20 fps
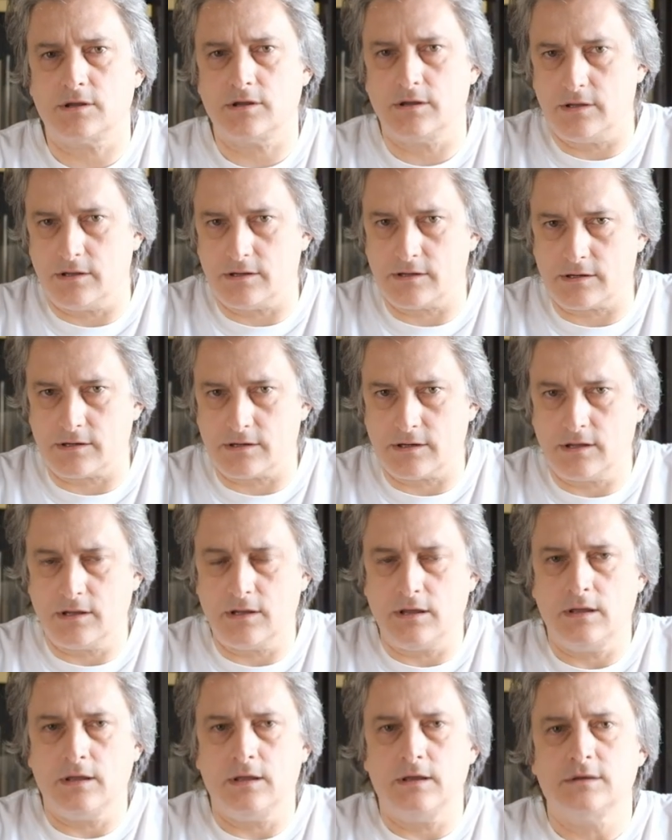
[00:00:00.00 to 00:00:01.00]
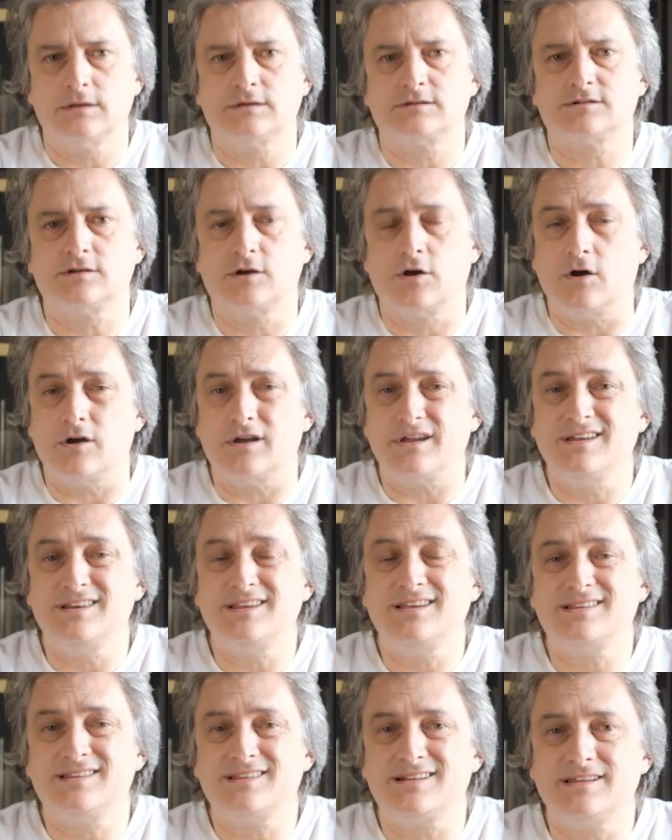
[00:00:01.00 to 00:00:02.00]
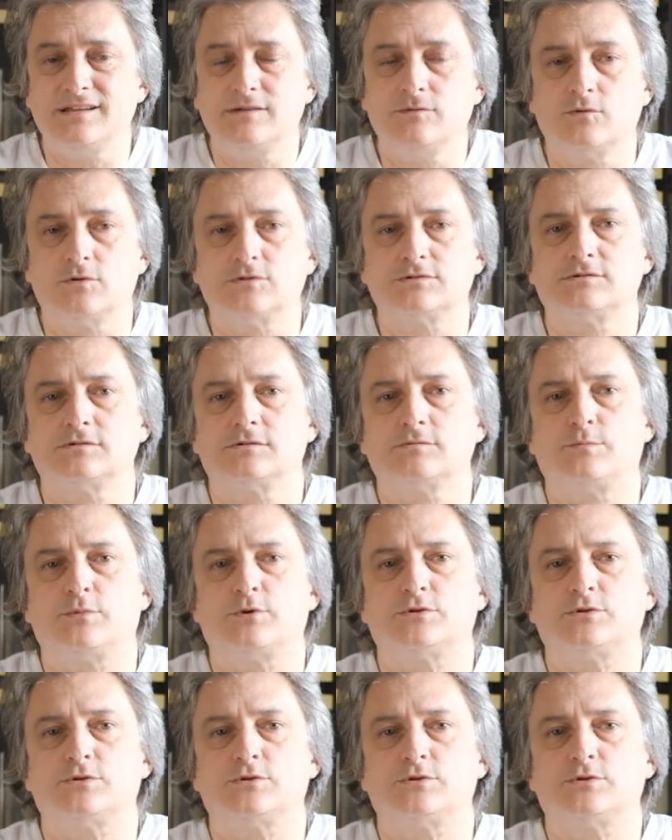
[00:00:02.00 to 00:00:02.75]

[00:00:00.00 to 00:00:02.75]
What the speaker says: Italy. So in Italy it was not